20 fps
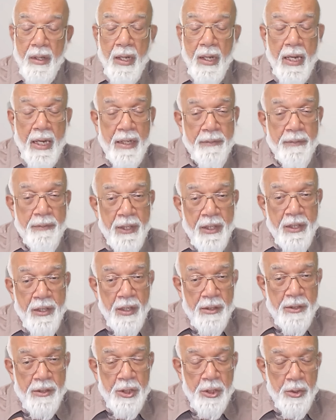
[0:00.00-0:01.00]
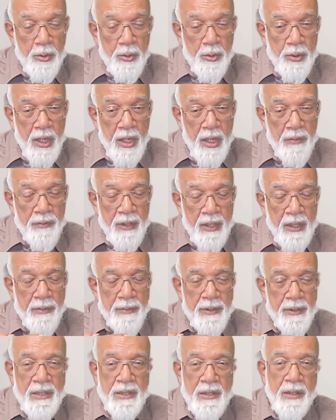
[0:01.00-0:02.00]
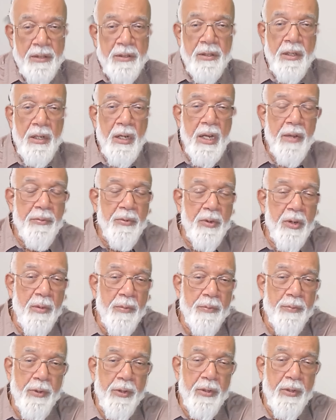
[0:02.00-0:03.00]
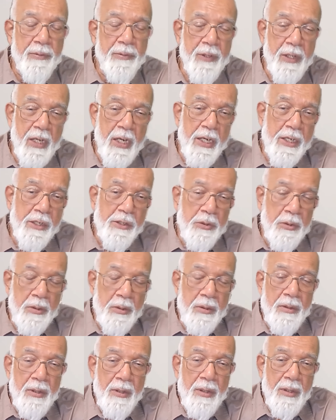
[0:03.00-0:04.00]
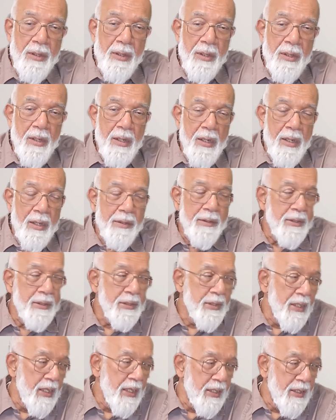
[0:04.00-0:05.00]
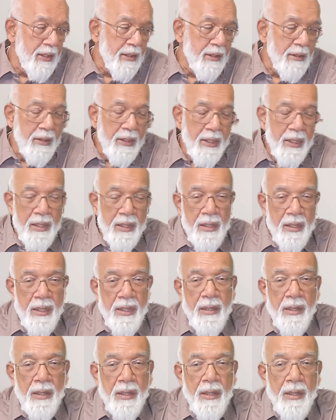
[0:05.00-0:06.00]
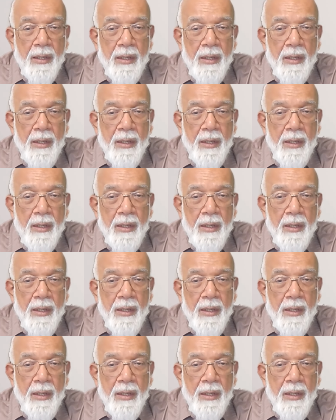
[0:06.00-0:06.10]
And we continue. Now we have a subtle level of purification. Understand it clearly